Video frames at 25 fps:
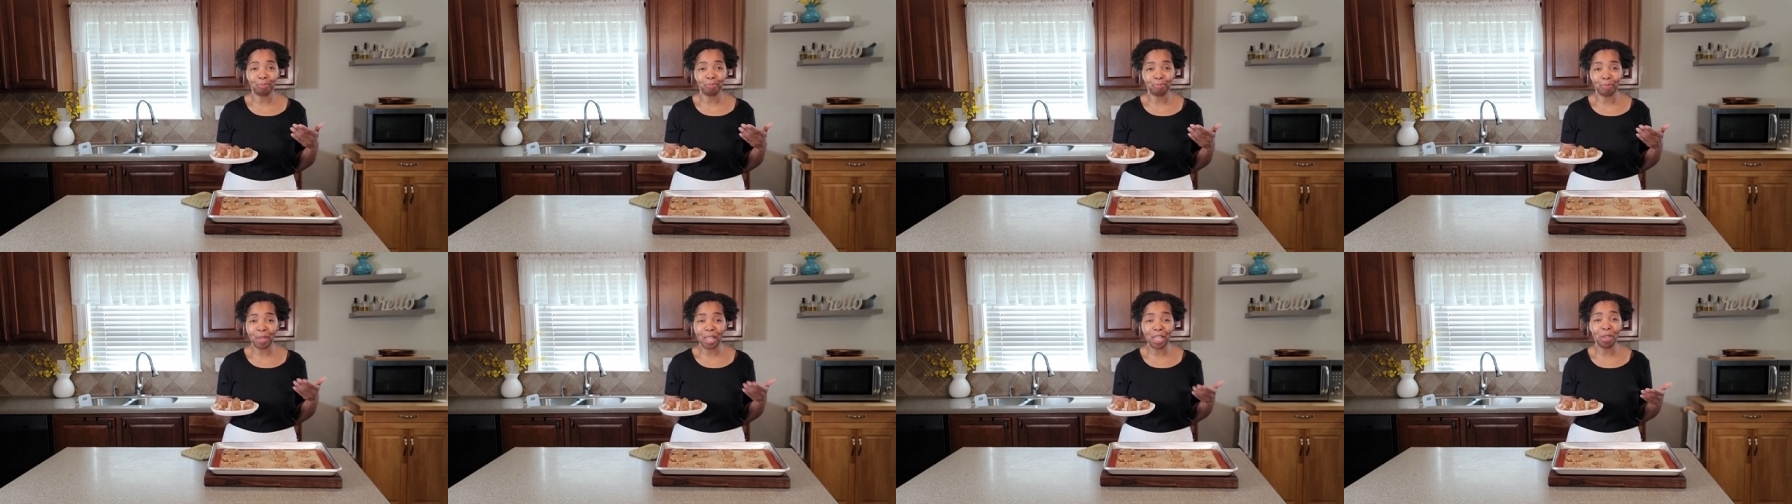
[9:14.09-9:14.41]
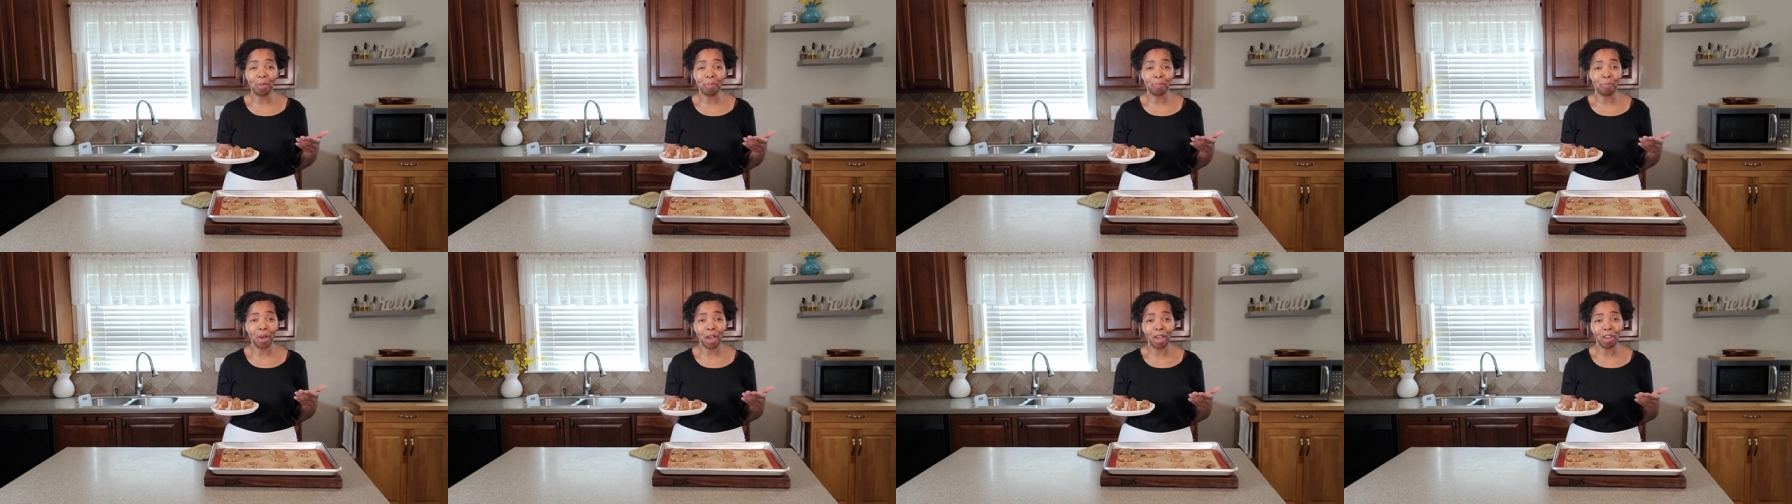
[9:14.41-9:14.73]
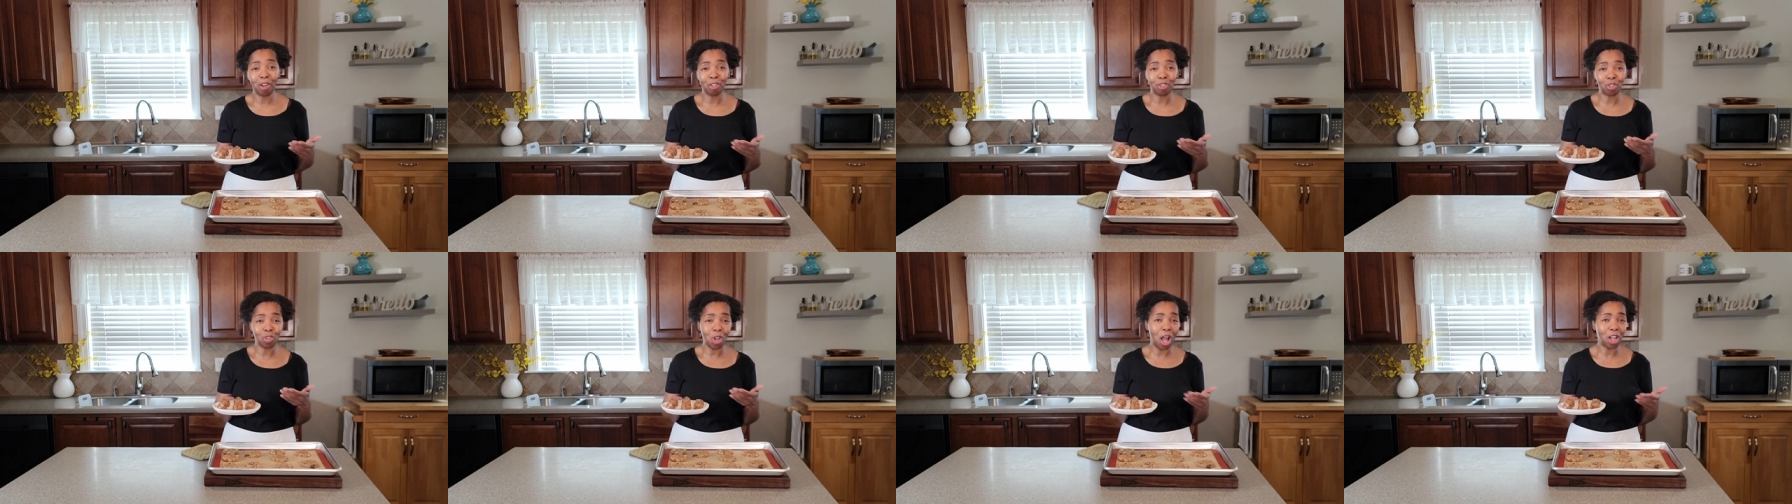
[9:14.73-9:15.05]
peanut
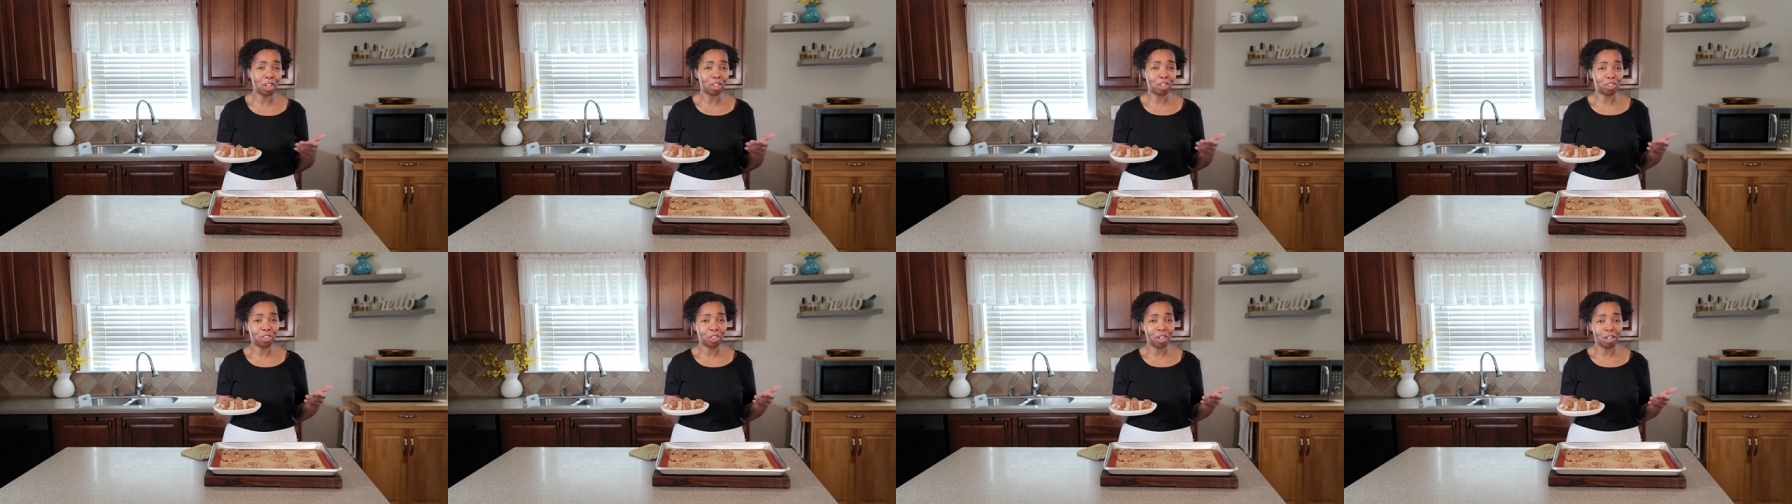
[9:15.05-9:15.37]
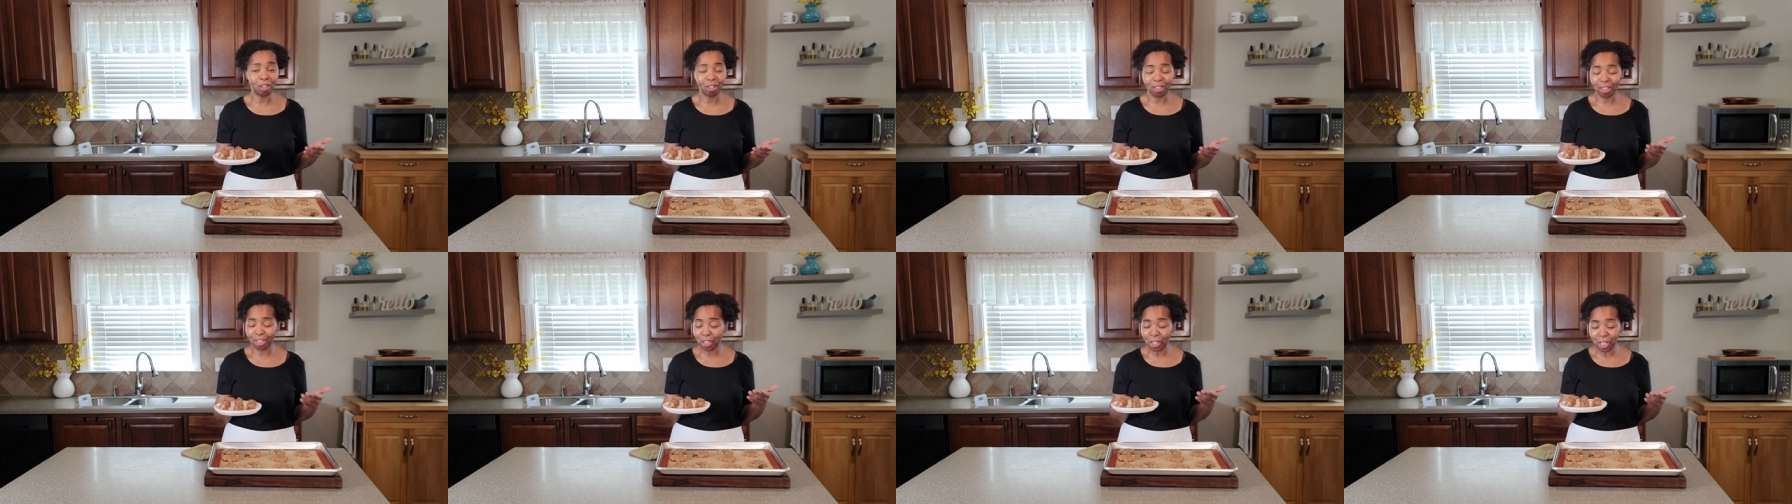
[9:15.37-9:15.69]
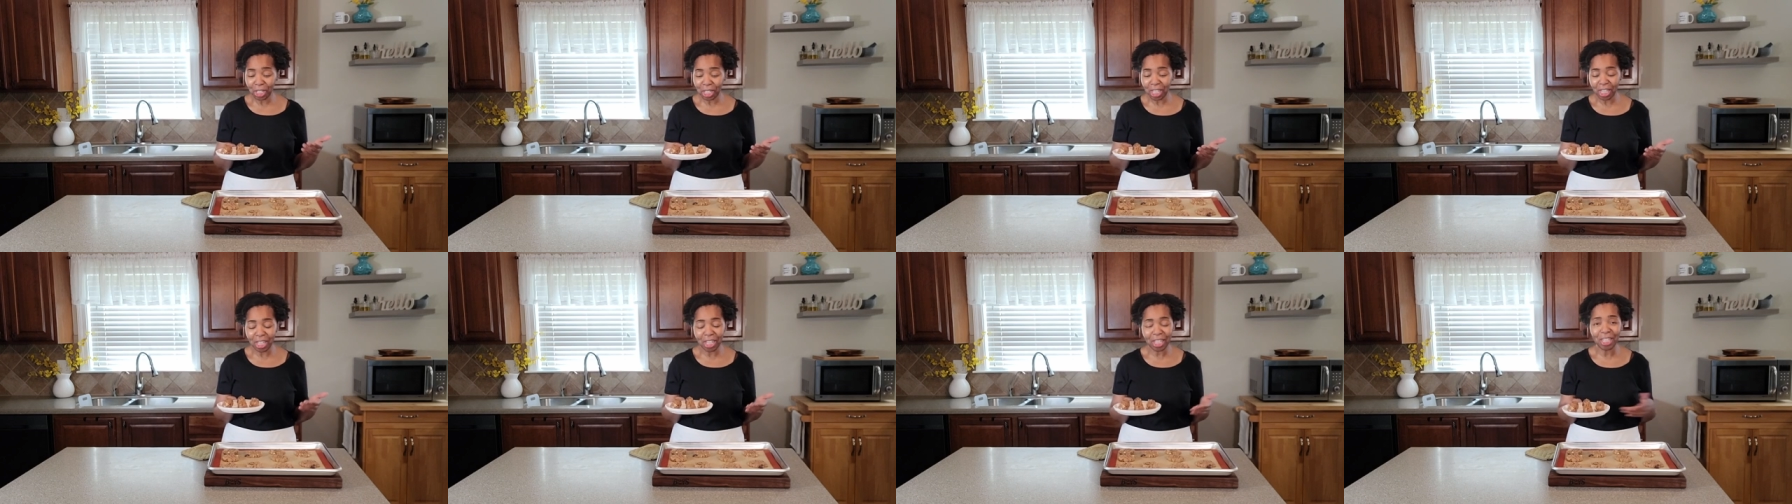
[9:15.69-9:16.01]
butter chocolate chunk
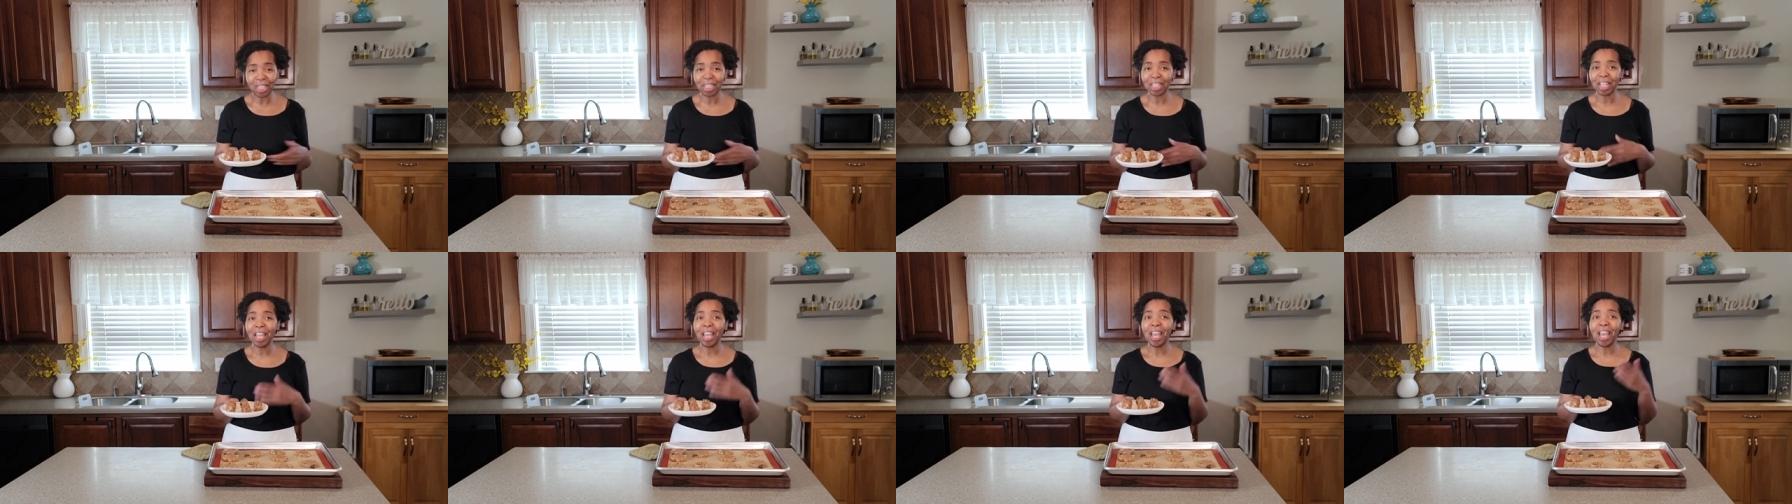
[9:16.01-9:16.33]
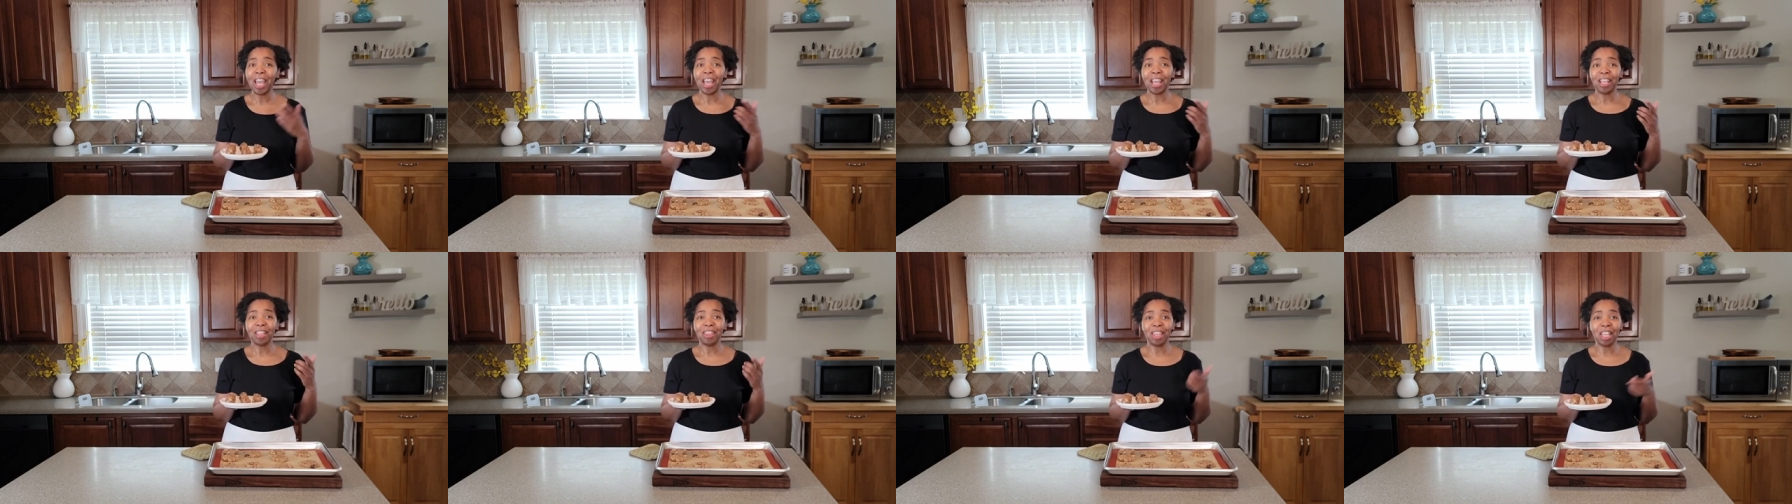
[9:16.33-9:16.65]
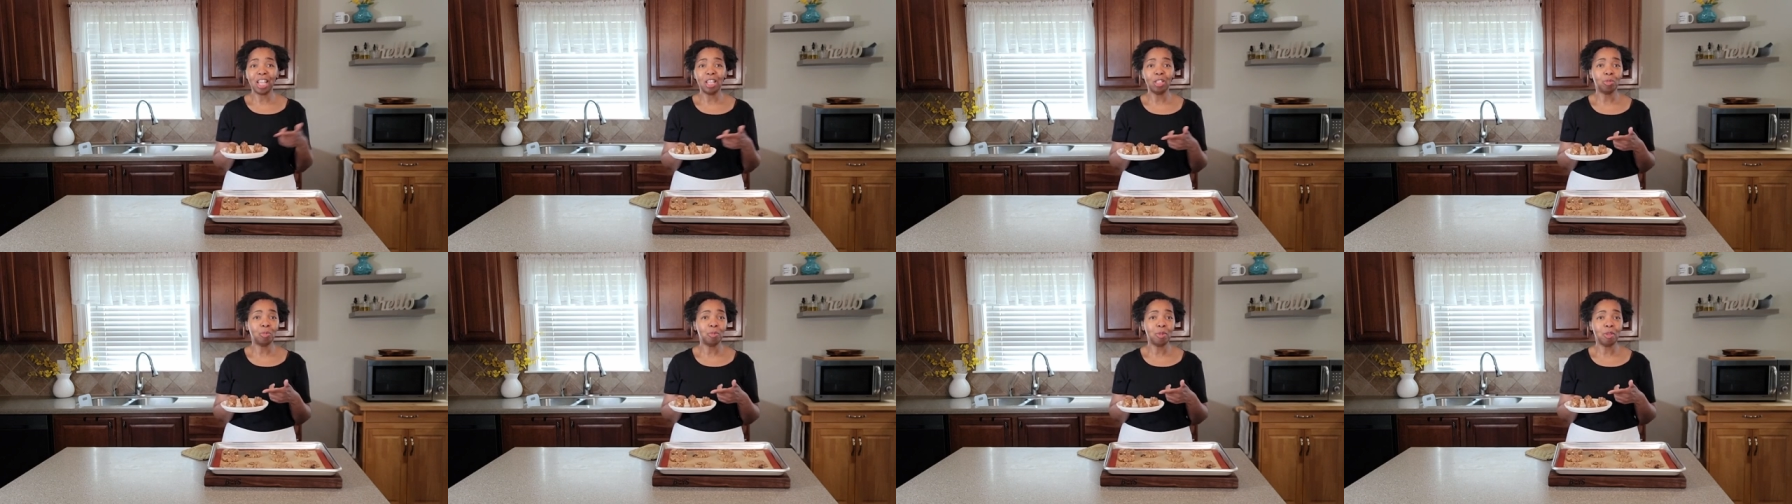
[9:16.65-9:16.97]
cookies,
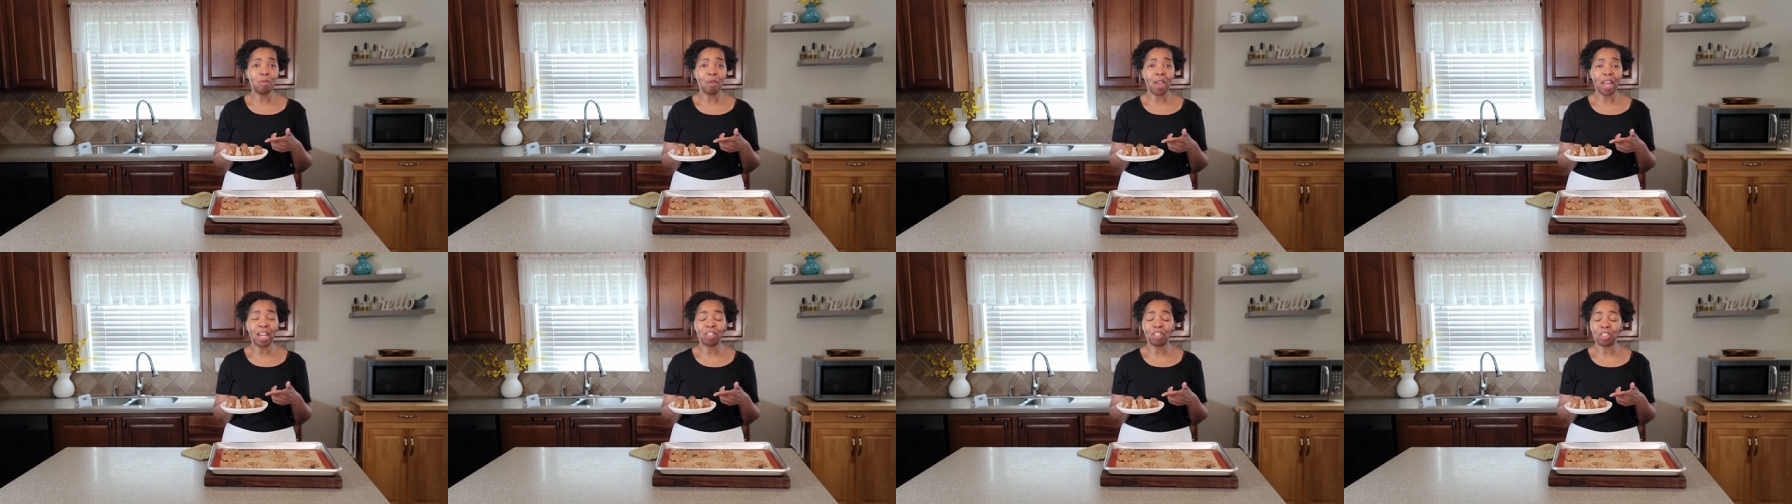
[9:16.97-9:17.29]
these will be ready.